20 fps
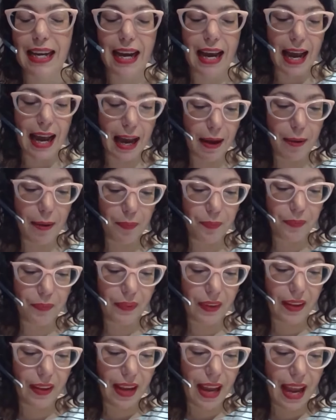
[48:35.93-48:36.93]
And
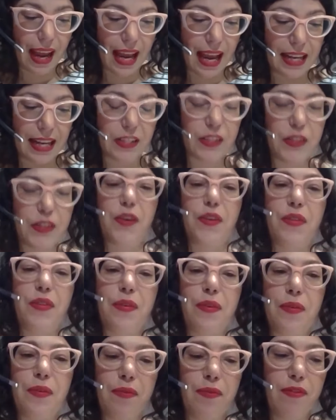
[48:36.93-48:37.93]
so
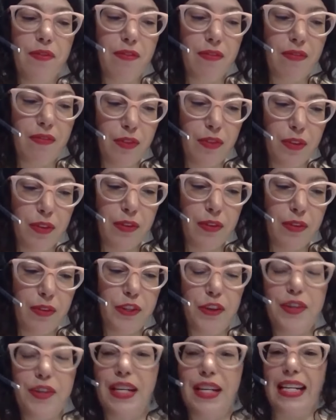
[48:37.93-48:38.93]
you
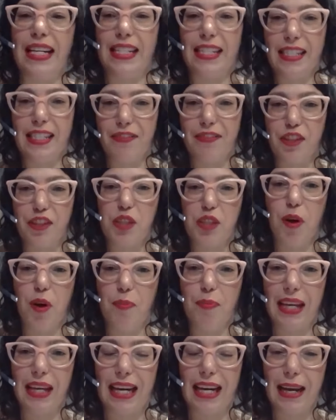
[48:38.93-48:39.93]
don't need it if you're just
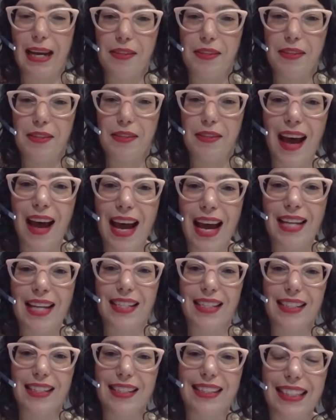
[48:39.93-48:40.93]
popping it outside
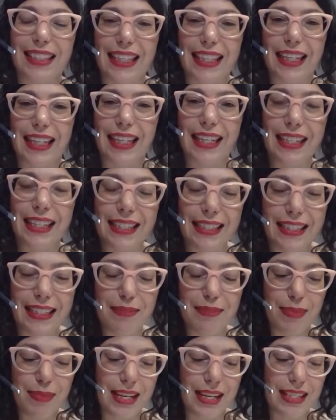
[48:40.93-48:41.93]
and clicking it in,
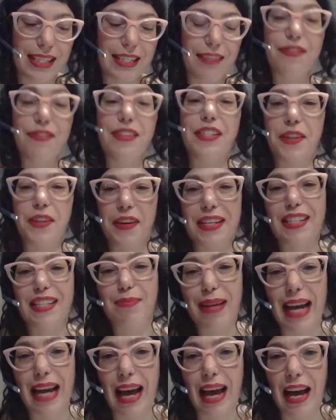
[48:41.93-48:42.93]
but if it's going to
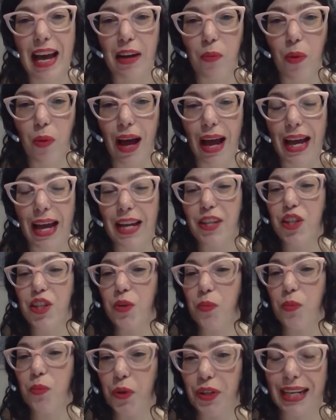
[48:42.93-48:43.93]
be hardwired, you
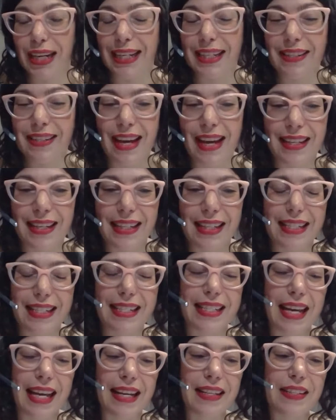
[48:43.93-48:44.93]
would need that
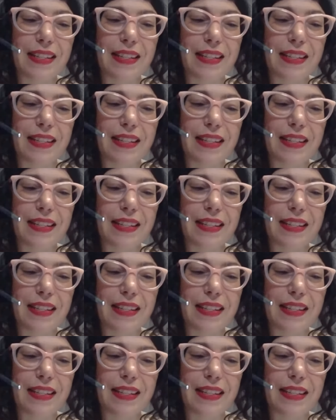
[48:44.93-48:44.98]
consent.